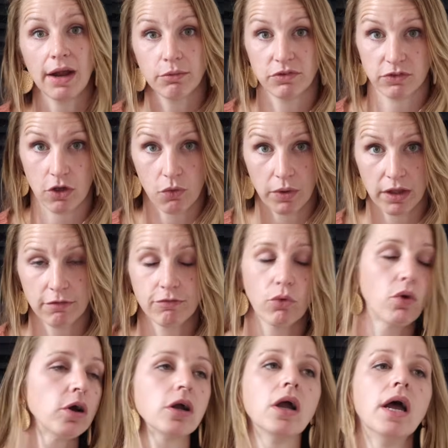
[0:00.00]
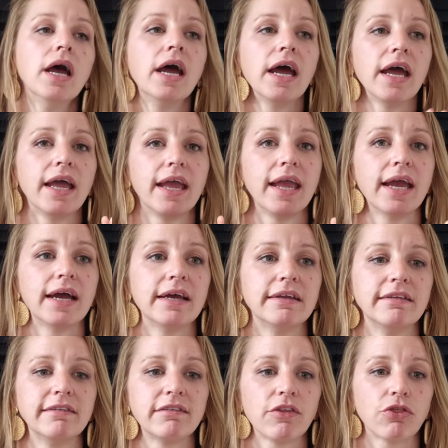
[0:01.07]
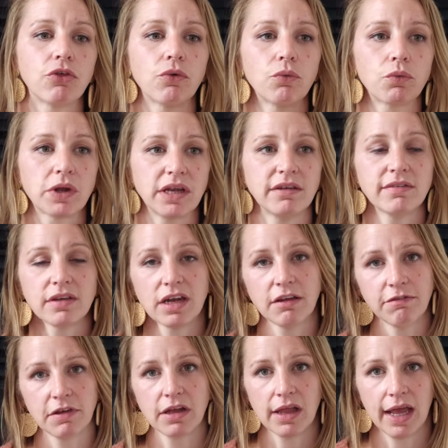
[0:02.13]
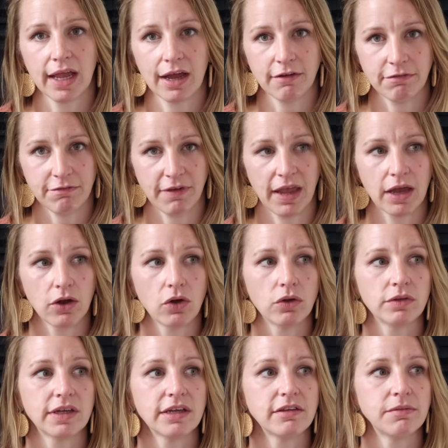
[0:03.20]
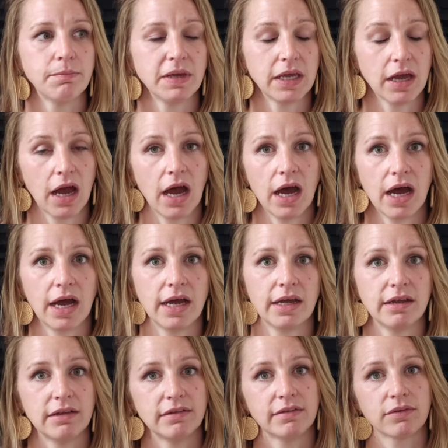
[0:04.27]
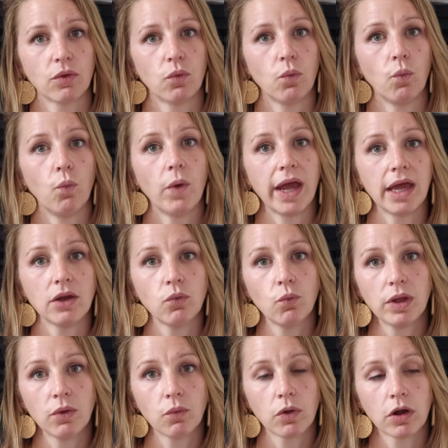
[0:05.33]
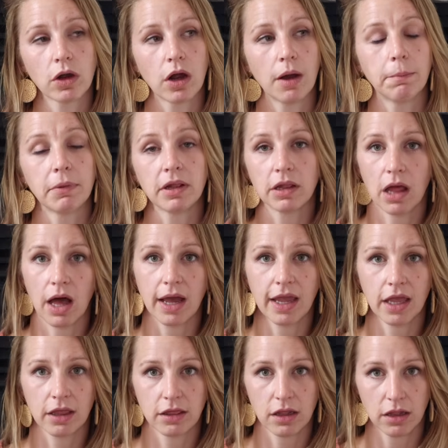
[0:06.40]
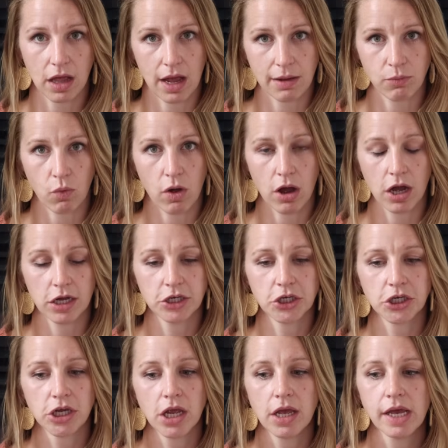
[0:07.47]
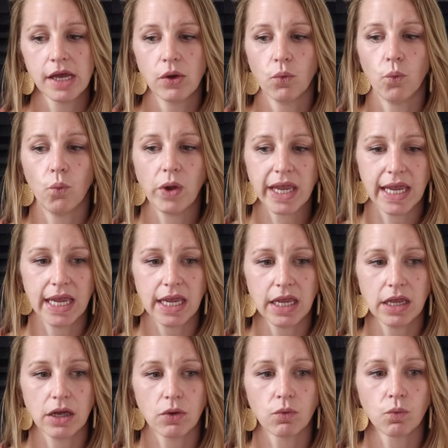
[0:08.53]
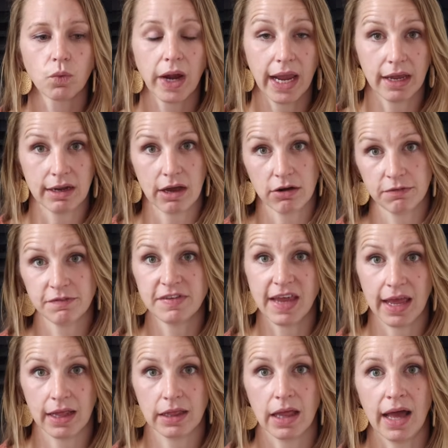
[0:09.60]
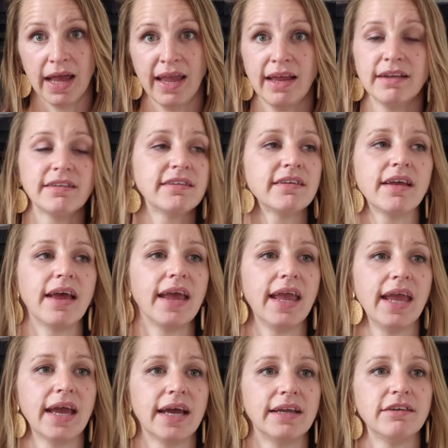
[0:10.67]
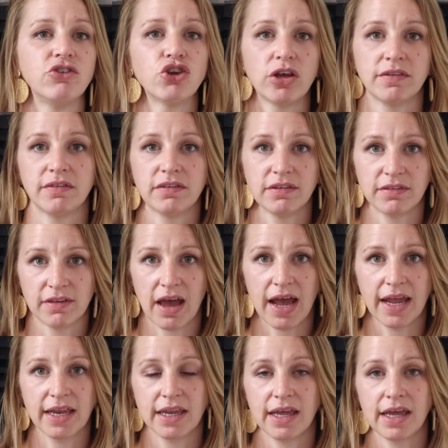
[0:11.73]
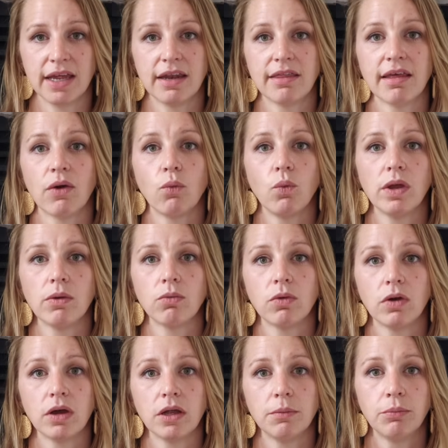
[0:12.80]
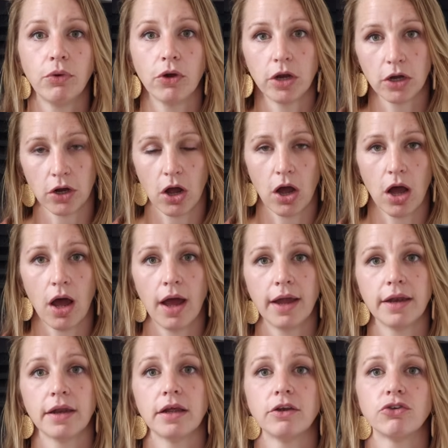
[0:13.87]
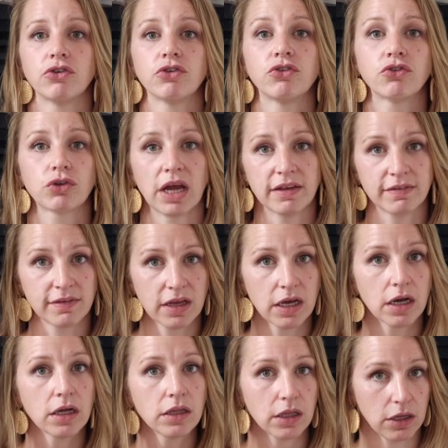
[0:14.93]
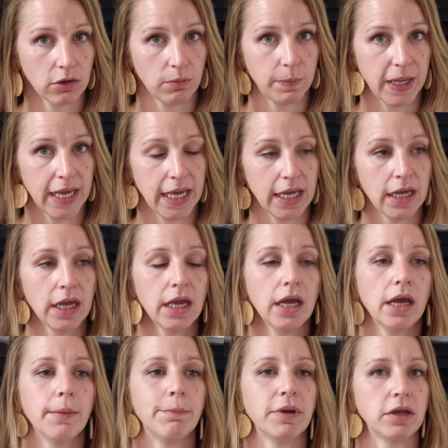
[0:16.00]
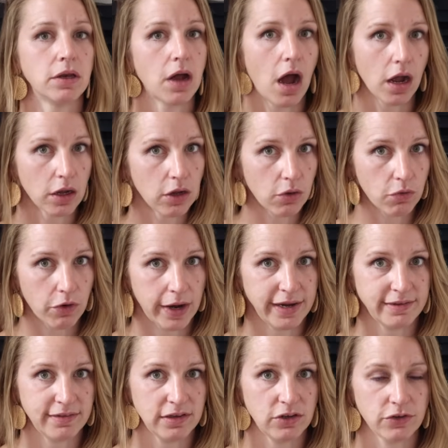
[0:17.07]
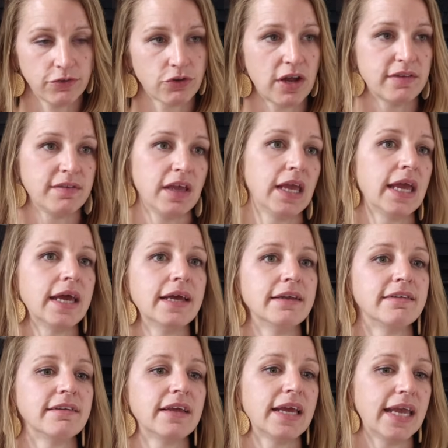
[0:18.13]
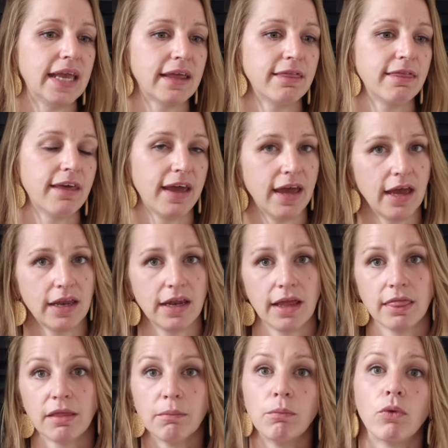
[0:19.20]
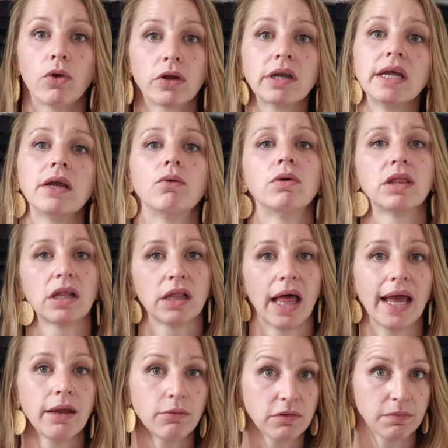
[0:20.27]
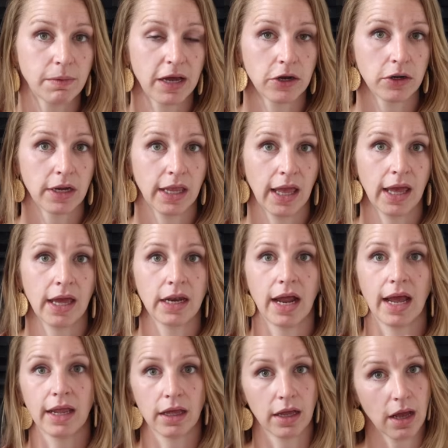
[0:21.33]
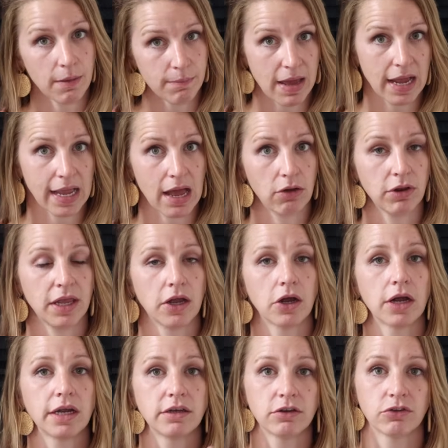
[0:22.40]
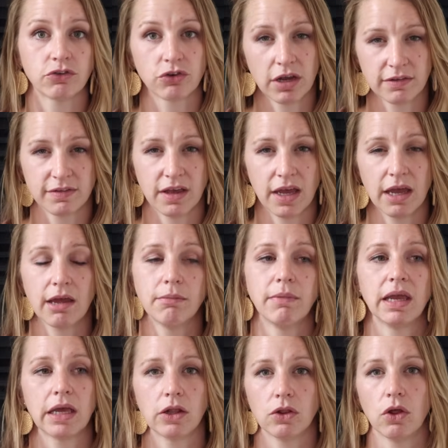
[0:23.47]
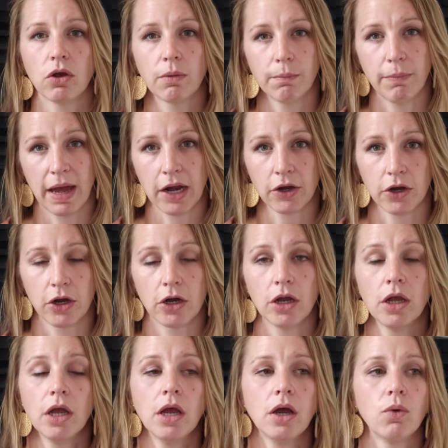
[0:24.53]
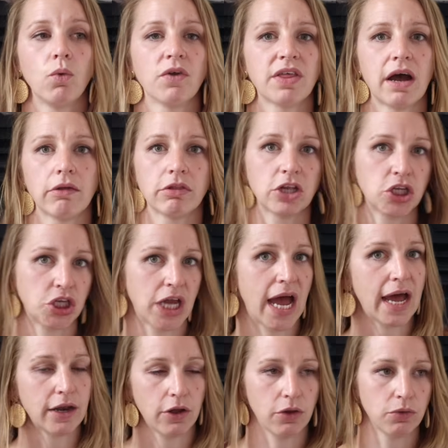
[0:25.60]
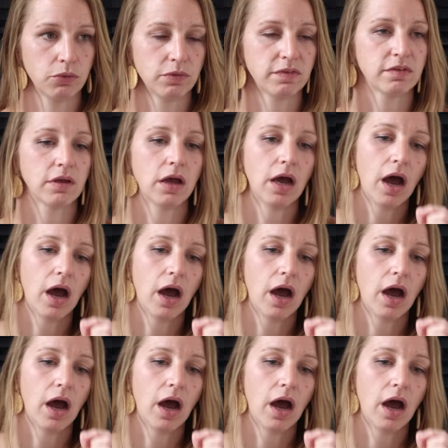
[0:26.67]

I was going for. And the reason I feel like I failed is because when we were applying the lime wash, we ran out of daylight and just decided that we would put it on, distress it a little bit, but not go crazy distressing it. And then in the morning when the light was better again, I could come back out here and distress it and make it look better without the shadows.